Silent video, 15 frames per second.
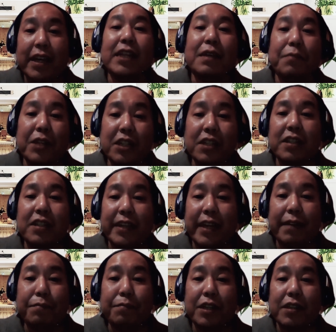and immediately
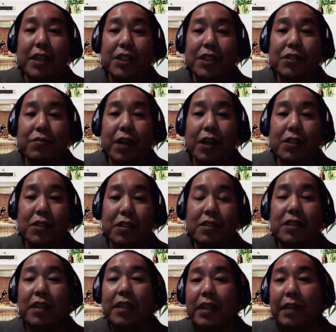gave me the instructions
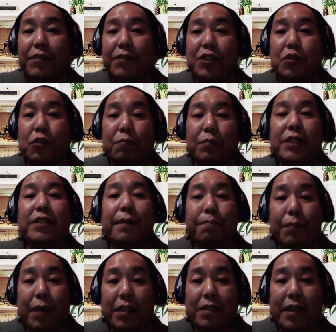and even showed me step
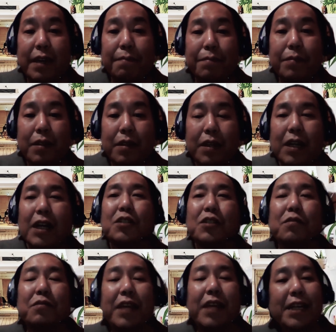by step.
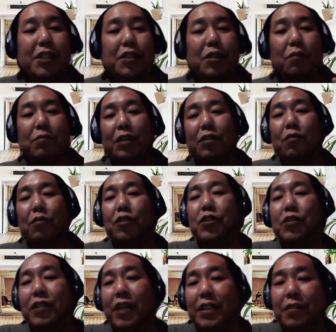So that showed the
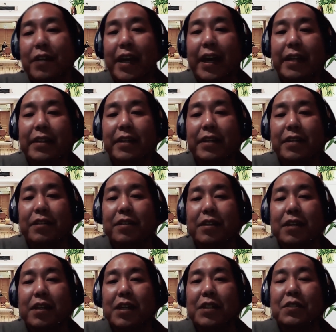culture that you had here.
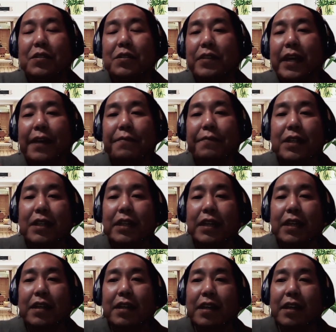So
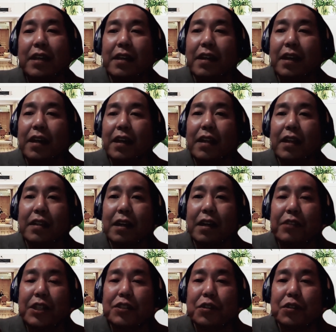definitely the
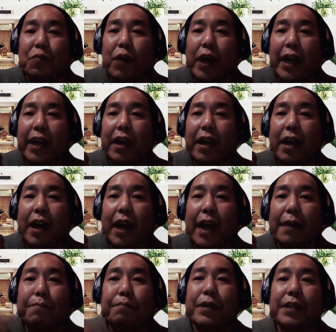reason why
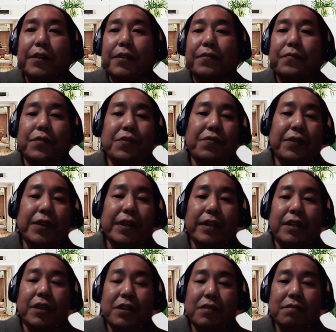I've been here for 3
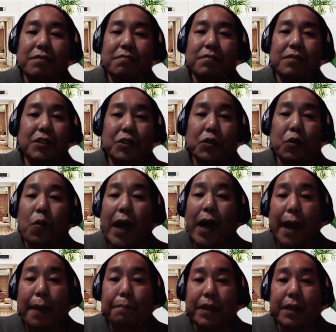years, so
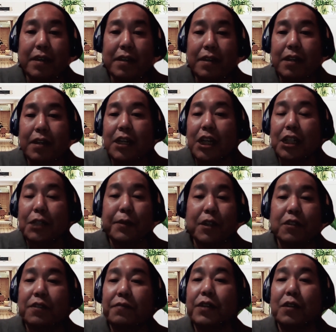happy, is
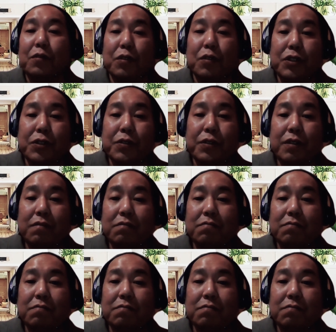because of the culture,